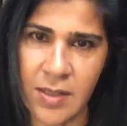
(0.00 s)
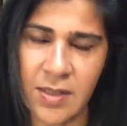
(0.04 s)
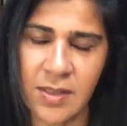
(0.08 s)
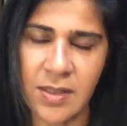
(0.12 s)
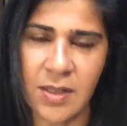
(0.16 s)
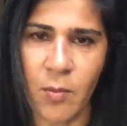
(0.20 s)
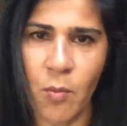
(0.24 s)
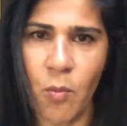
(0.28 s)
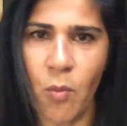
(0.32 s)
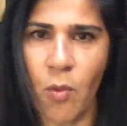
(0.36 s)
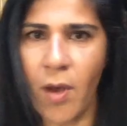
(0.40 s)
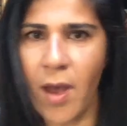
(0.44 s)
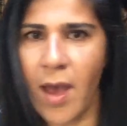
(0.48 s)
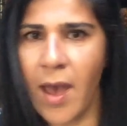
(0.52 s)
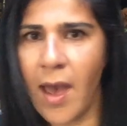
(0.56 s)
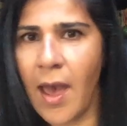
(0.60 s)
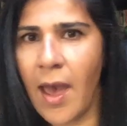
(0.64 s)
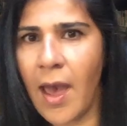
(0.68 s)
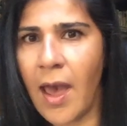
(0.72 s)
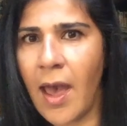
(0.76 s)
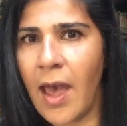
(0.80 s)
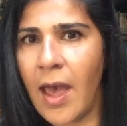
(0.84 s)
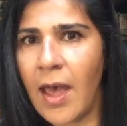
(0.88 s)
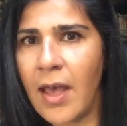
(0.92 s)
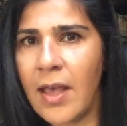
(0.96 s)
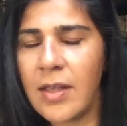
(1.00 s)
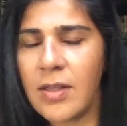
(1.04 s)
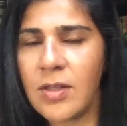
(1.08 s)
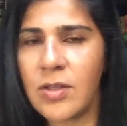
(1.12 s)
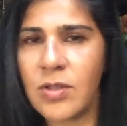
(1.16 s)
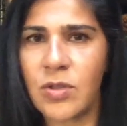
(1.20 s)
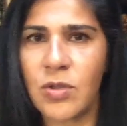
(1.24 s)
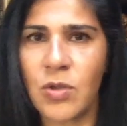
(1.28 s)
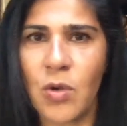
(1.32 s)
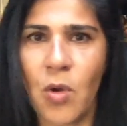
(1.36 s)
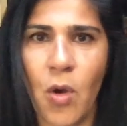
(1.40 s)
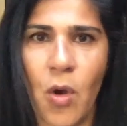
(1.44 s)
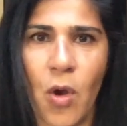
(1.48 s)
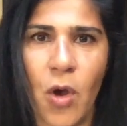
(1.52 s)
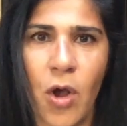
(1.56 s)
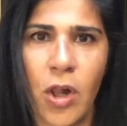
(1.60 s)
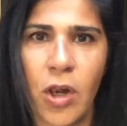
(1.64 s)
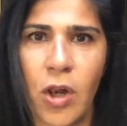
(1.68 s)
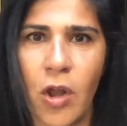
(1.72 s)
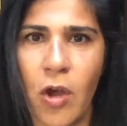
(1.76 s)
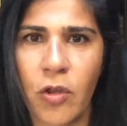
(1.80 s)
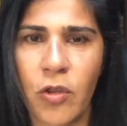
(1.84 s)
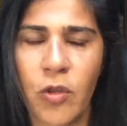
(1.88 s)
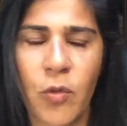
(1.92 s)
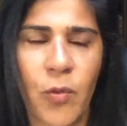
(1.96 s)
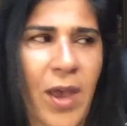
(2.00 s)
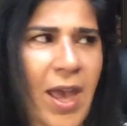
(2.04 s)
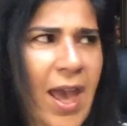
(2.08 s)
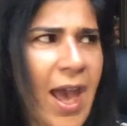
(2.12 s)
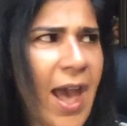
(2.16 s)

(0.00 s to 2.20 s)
somewhere saw along the way,